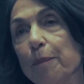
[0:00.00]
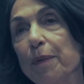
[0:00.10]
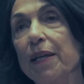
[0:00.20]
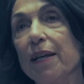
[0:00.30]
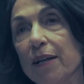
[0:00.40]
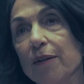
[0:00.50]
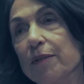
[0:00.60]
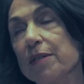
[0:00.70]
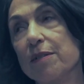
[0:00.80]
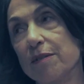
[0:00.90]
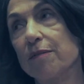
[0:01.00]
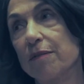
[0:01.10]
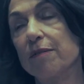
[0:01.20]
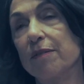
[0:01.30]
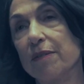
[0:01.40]
But yeah,
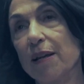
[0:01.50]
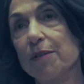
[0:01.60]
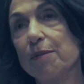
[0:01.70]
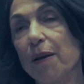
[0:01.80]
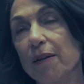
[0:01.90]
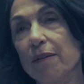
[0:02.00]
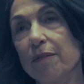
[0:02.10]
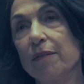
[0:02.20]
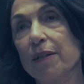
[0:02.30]
that was my